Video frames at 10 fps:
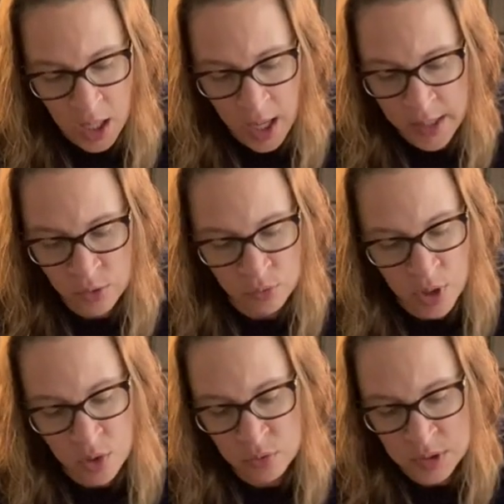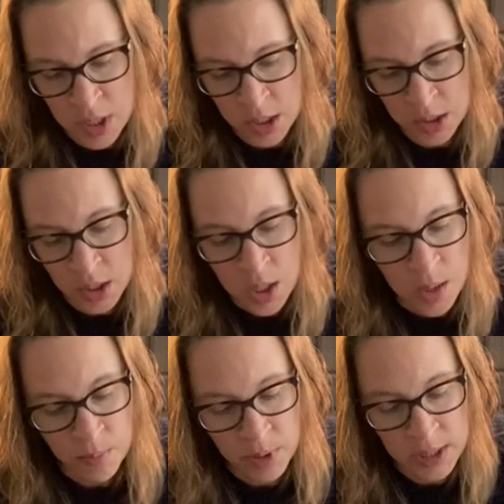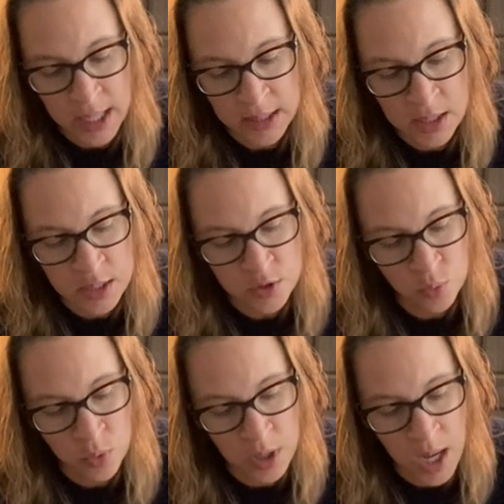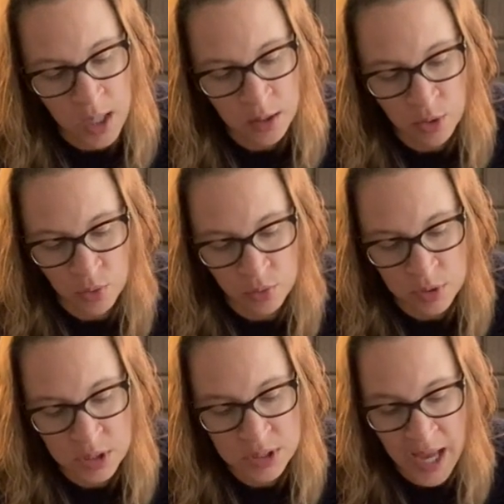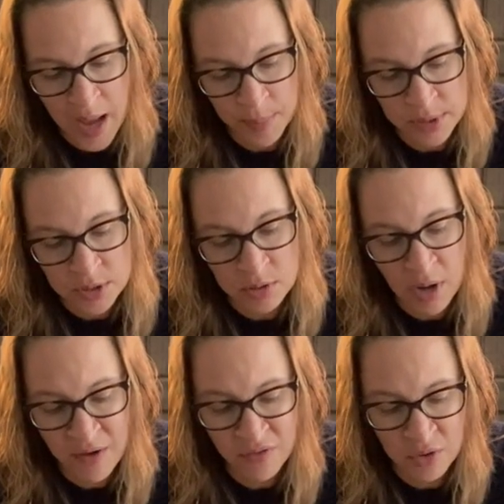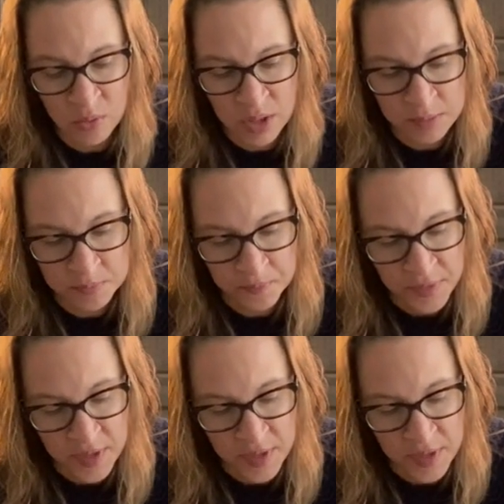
"I don't know, son, but at least we're not alone. This happened to everyone."